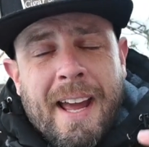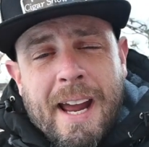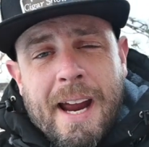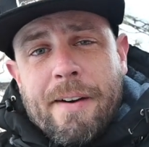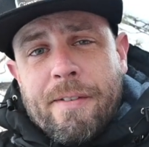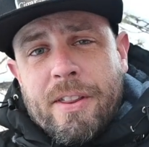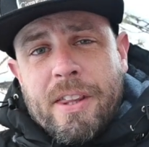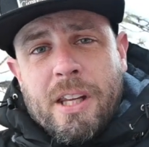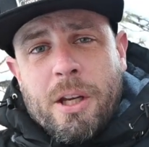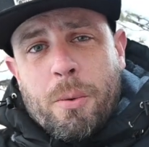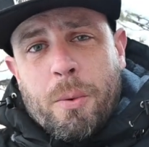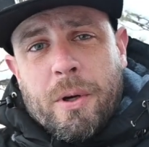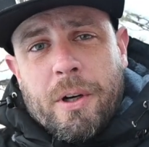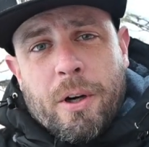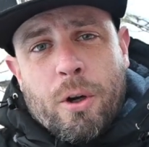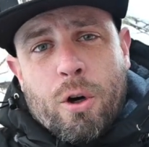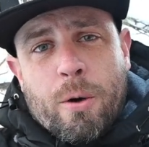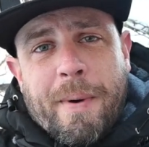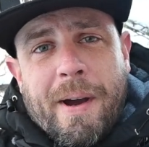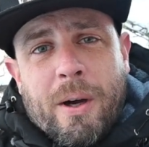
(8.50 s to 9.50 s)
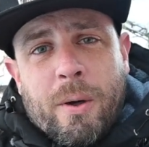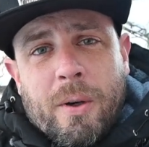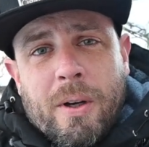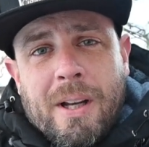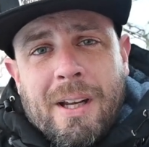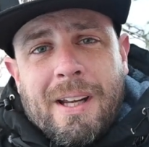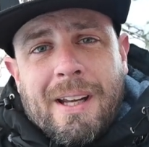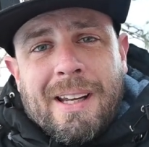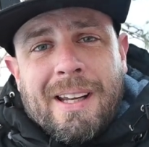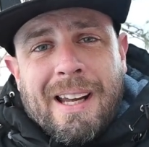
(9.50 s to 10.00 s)
everything you want to know about,
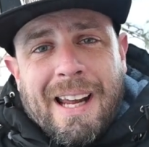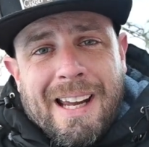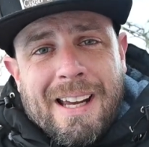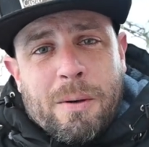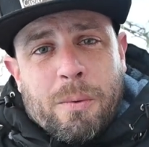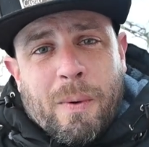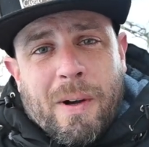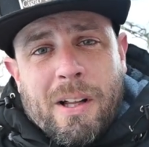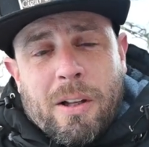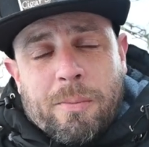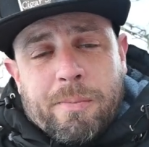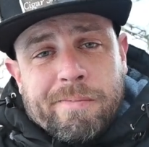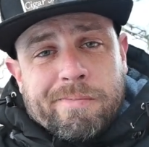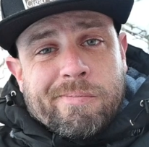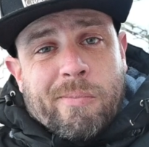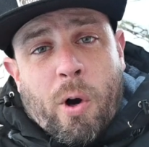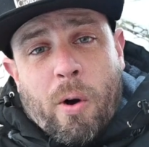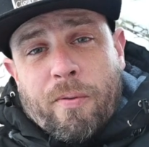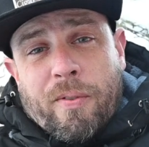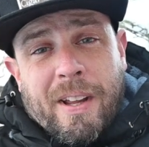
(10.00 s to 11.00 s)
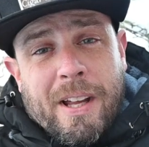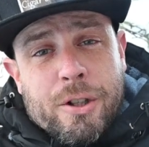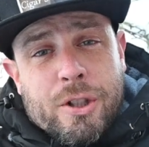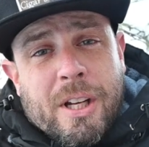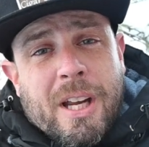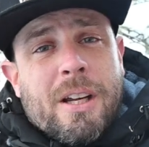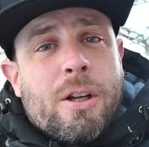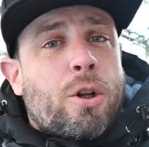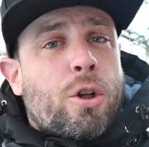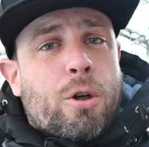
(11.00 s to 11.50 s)
and, well, hopefully
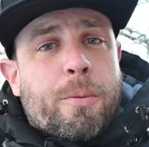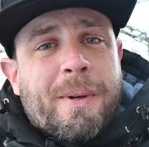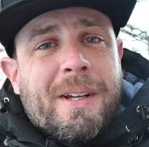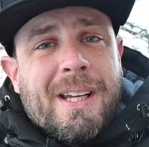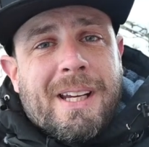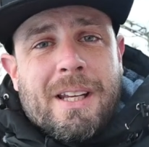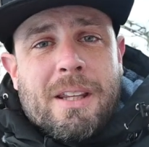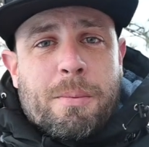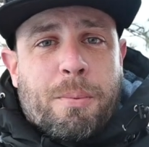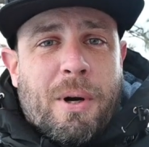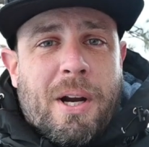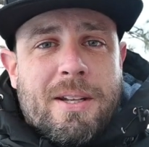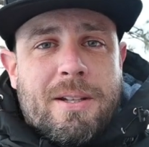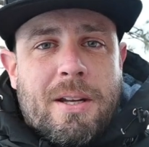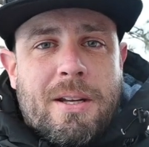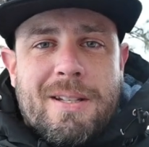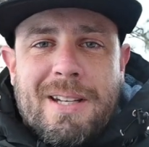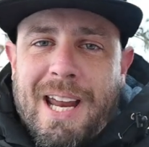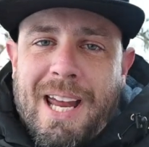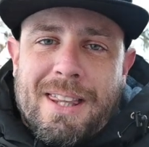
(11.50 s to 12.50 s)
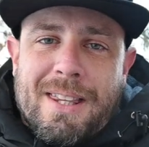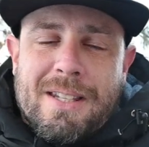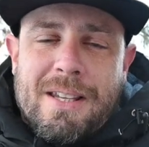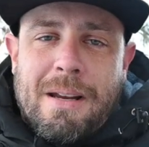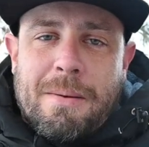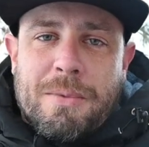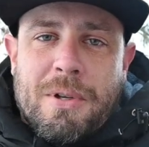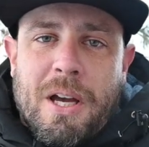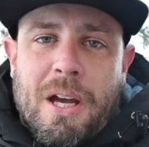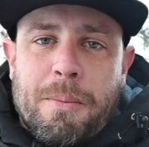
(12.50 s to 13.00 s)
educate you a little bit in the process at the
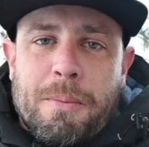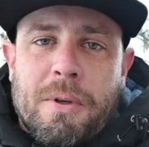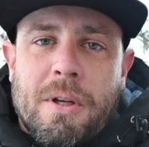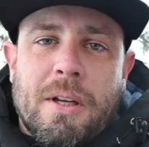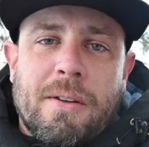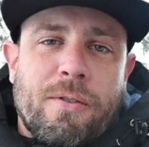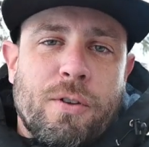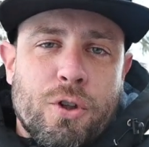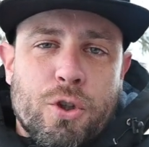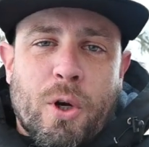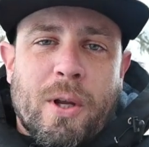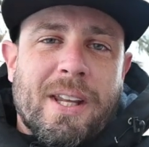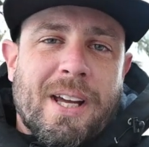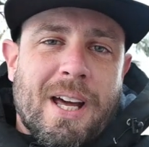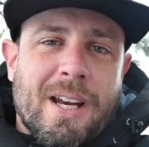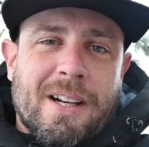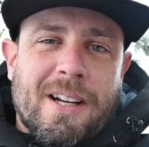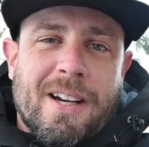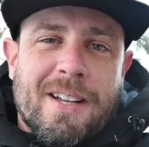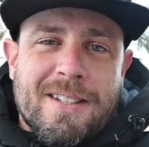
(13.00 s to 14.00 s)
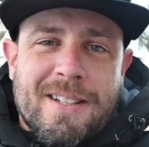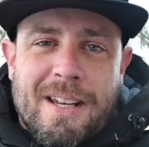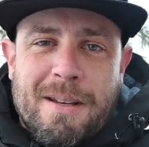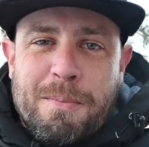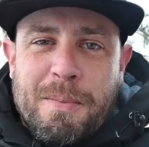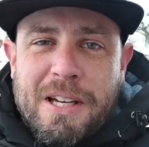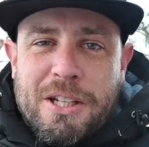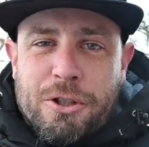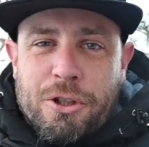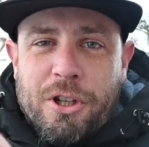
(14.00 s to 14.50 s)
same time. If you enjoy that kind of
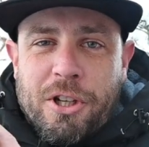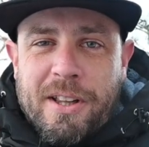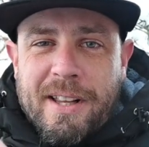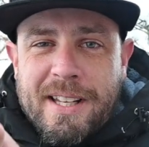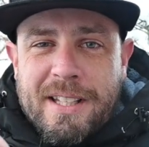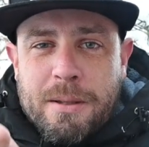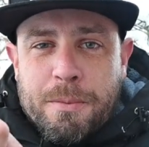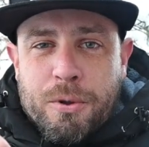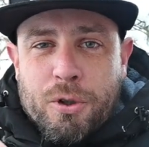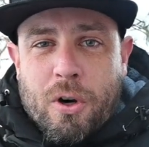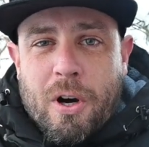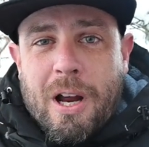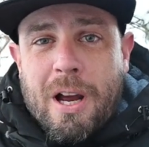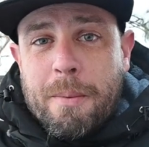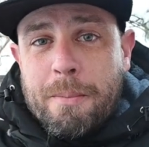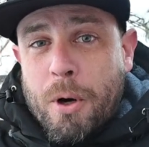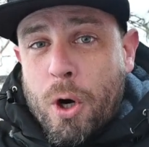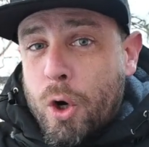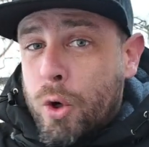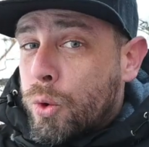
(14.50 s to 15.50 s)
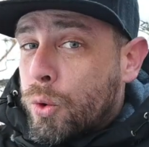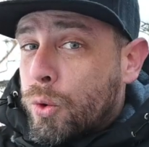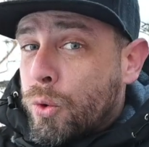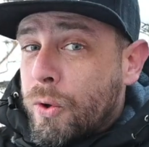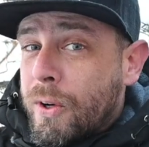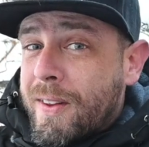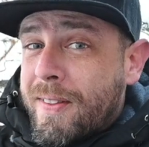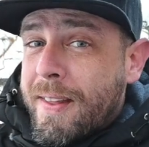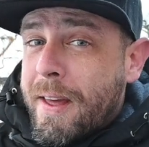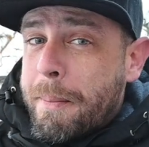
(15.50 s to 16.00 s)
content, make sure you click subscribe,
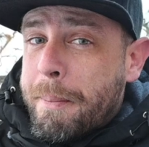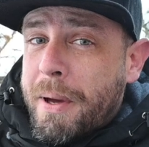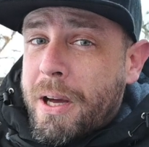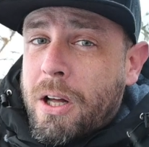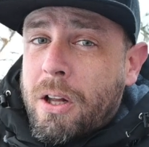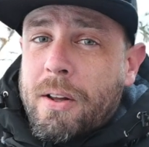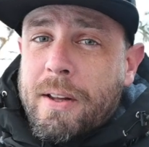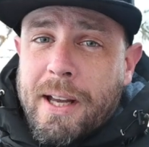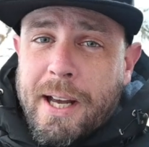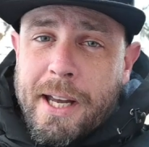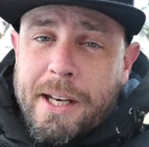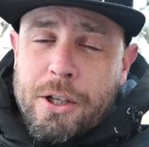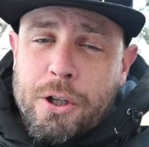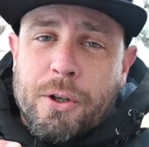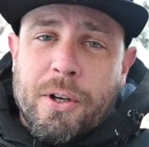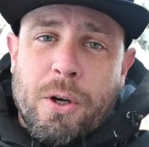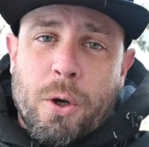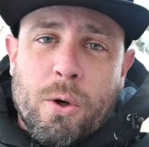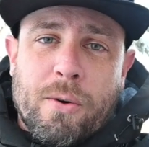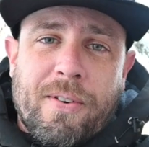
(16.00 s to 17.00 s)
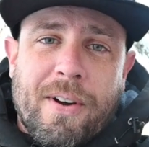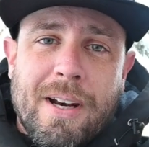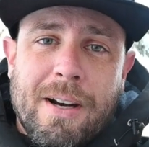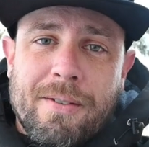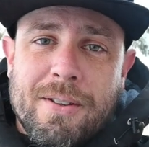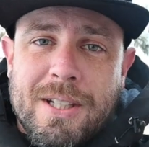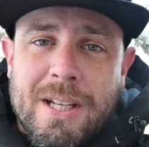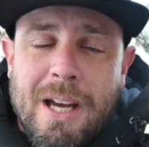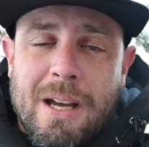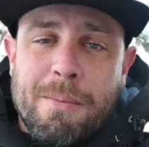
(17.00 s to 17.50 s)
ring that bell, and you'll get notified
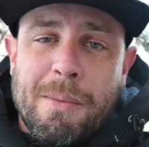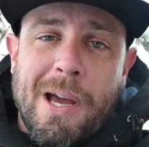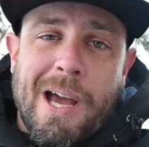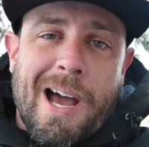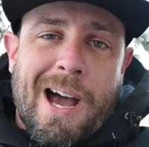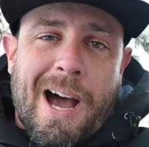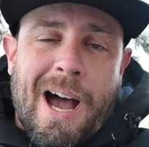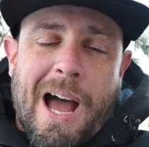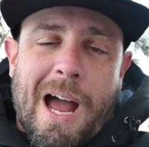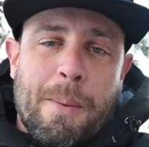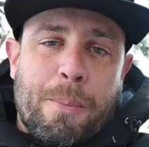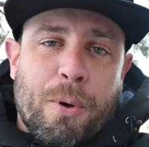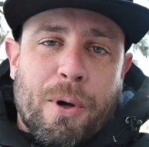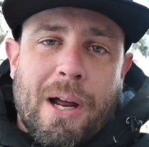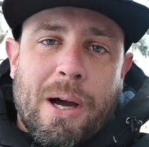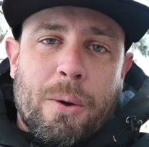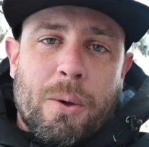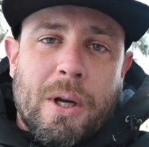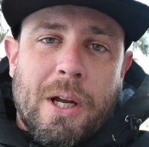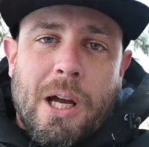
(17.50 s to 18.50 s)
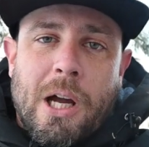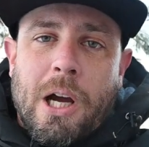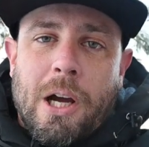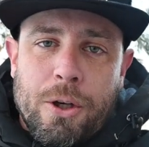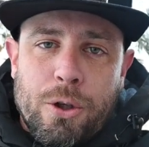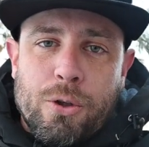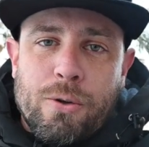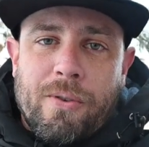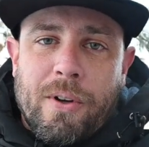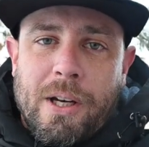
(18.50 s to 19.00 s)
every time I put out
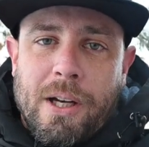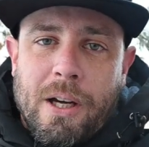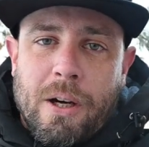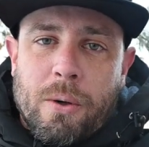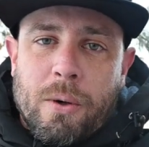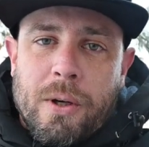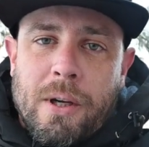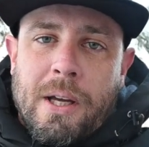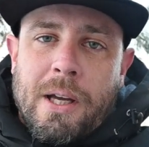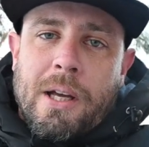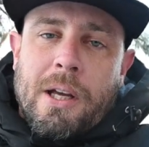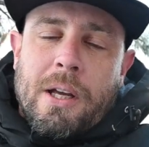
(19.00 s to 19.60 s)
a new video.